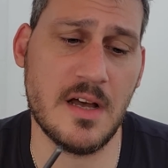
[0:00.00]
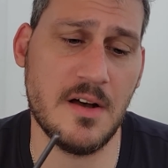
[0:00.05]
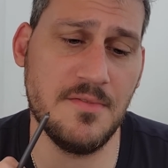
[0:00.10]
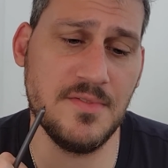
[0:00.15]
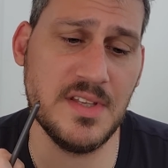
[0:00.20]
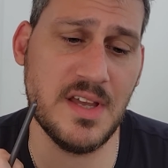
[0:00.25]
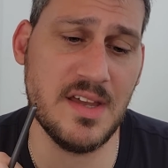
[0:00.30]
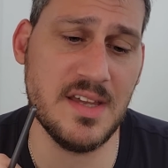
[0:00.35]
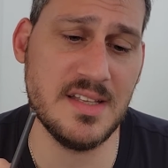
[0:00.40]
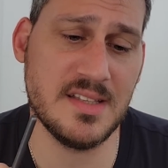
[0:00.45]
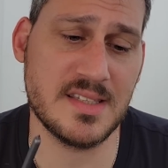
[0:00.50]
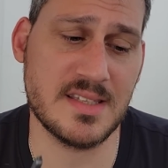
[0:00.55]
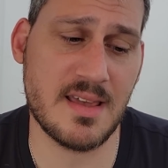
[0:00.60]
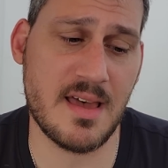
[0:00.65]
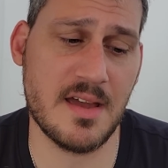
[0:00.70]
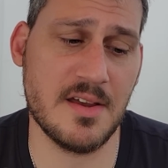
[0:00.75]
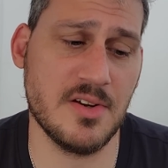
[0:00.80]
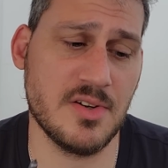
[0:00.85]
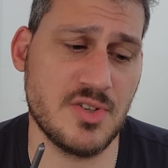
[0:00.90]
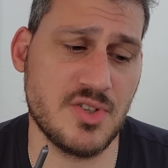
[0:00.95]
of the
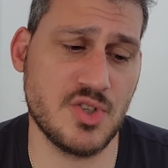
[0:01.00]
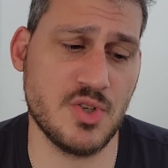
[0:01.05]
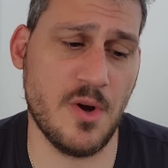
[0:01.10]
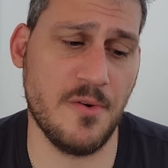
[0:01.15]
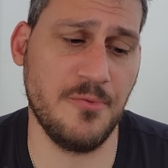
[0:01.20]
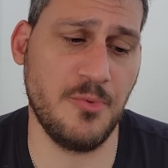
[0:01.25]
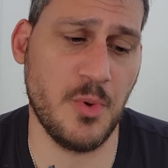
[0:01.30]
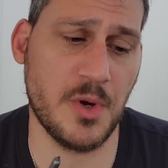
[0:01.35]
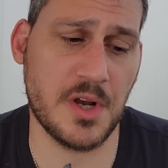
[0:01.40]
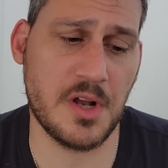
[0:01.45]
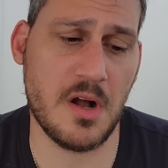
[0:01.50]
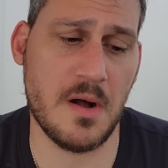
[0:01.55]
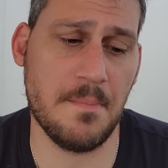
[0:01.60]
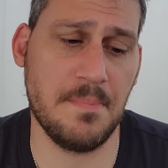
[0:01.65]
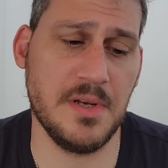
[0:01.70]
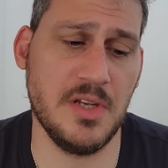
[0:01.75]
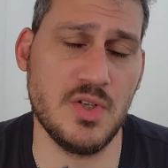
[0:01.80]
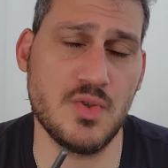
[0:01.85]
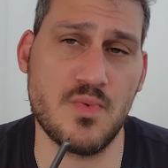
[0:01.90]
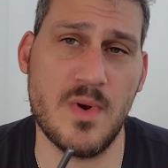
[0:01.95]
entire software
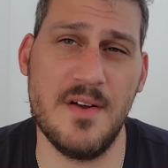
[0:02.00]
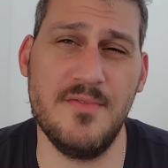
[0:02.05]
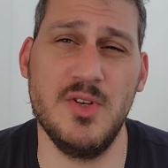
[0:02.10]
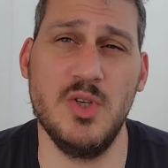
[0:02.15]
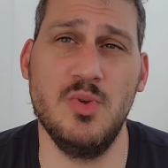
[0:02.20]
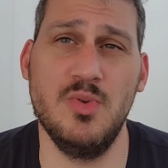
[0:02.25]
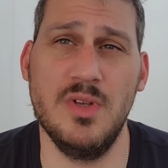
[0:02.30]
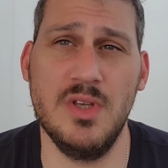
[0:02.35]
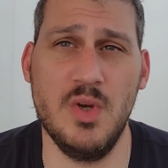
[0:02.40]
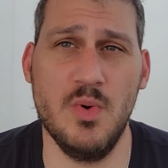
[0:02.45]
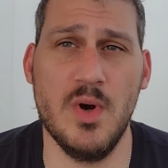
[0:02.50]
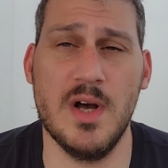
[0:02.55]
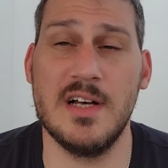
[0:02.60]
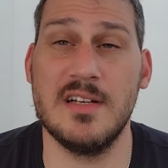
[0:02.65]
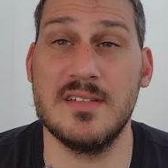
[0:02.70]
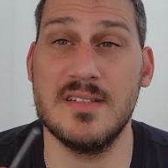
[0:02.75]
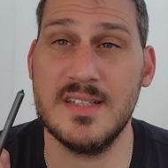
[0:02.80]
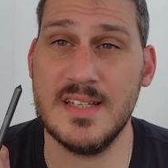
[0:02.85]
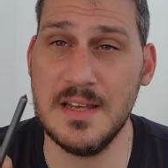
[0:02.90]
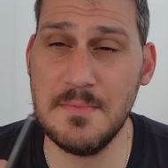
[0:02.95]
company's revenue in the
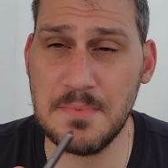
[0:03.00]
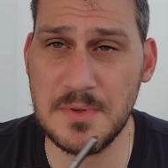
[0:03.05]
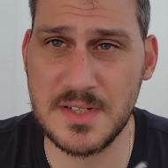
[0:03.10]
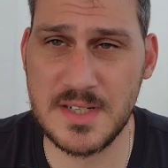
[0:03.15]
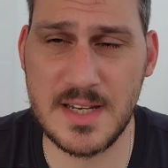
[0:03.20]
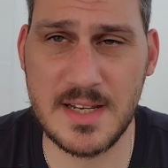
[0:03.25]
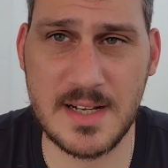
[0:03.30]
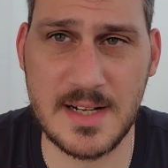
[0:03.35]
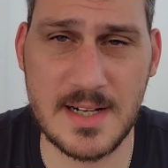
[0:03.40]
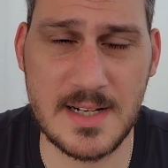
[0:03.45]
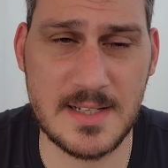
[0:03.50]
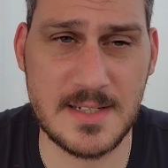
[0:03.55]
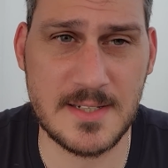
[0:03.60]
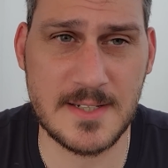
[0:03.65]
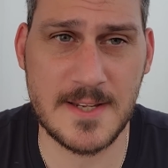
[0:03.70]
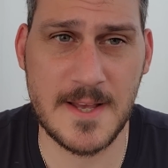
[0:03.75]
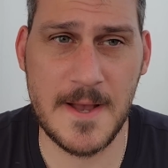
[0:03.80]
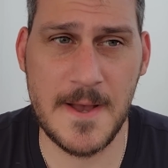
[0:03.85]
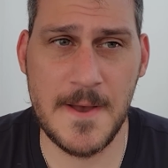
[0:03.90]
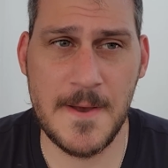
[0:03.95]
US. 10%,
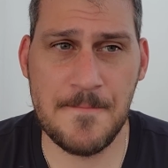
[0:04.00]
guys.